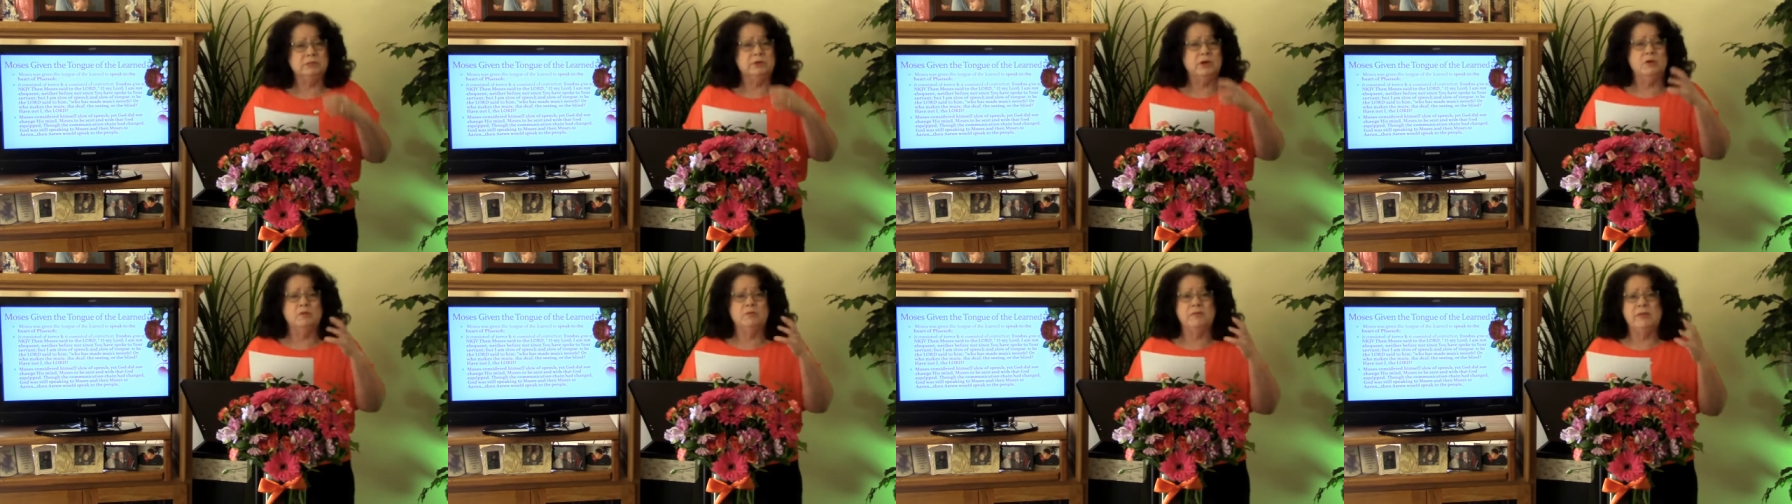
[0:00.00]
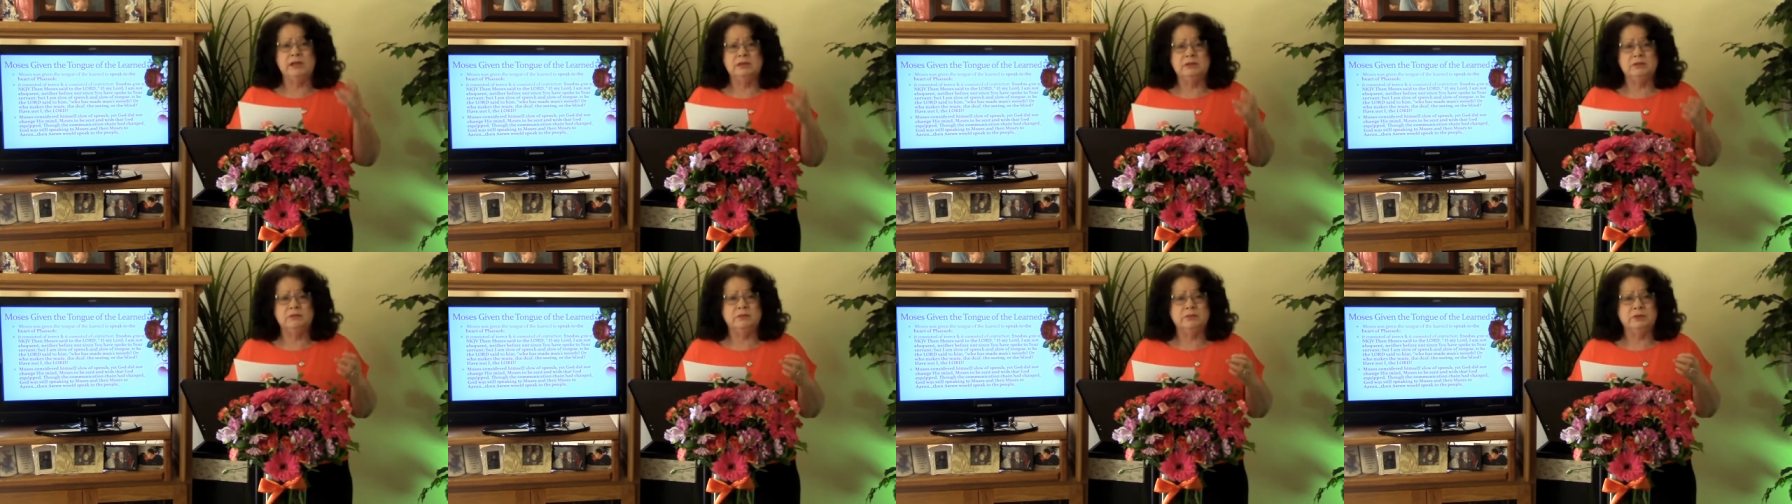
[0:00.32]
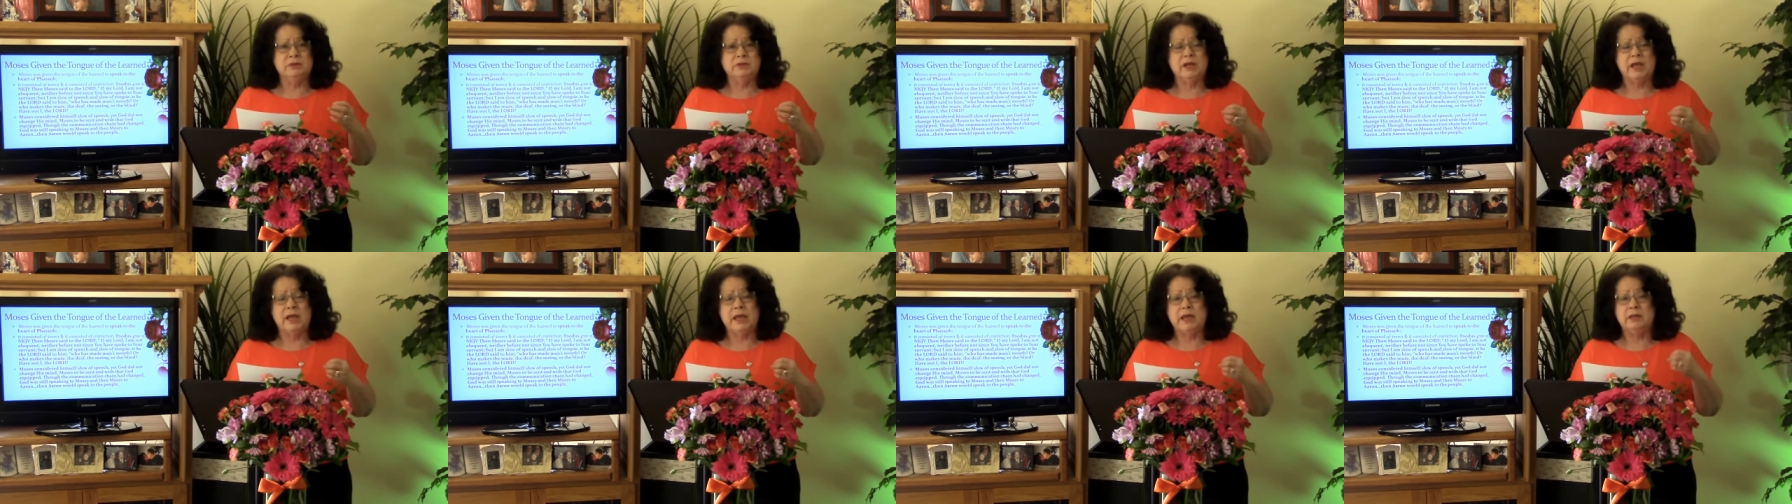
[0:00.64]
Don't mess
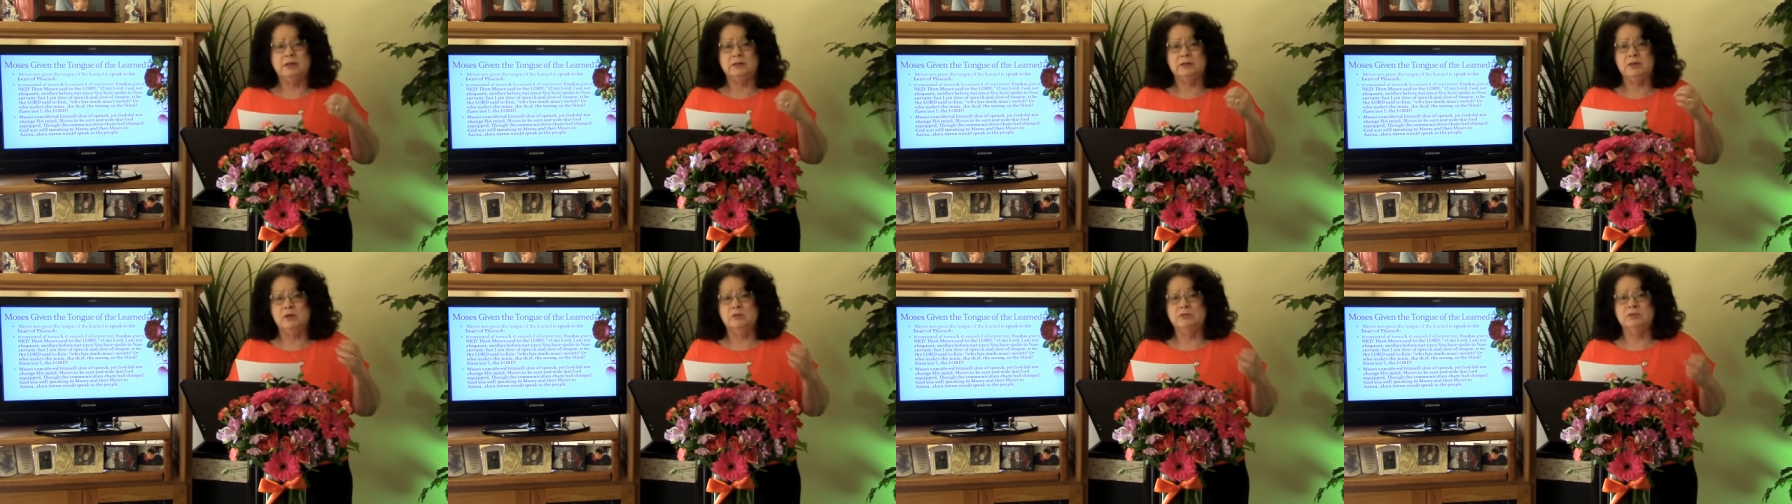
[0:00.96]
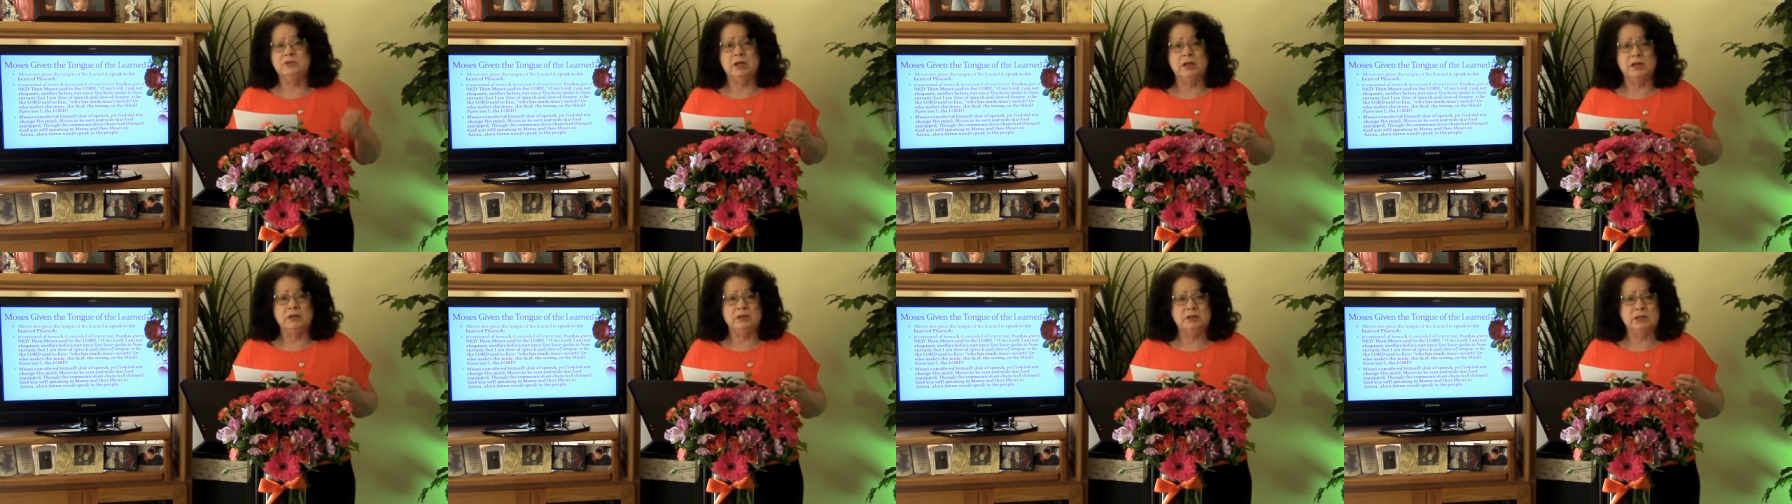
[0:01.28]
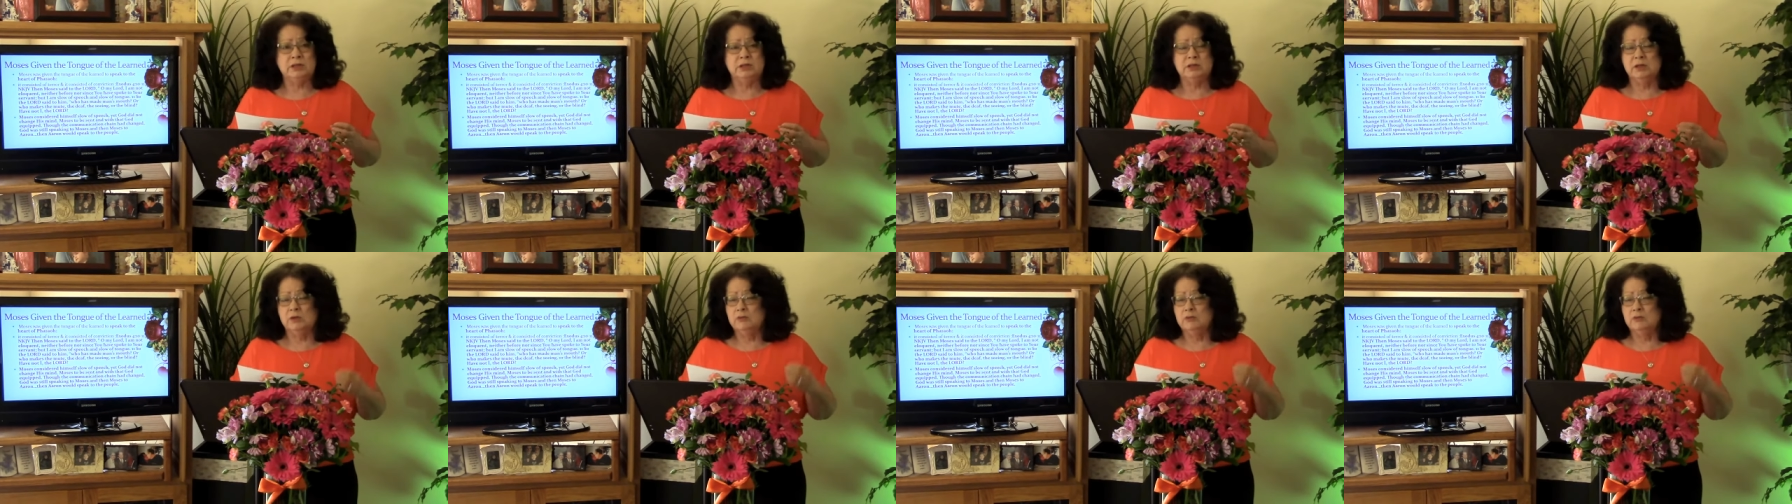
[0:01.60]
with that. Don't touch it.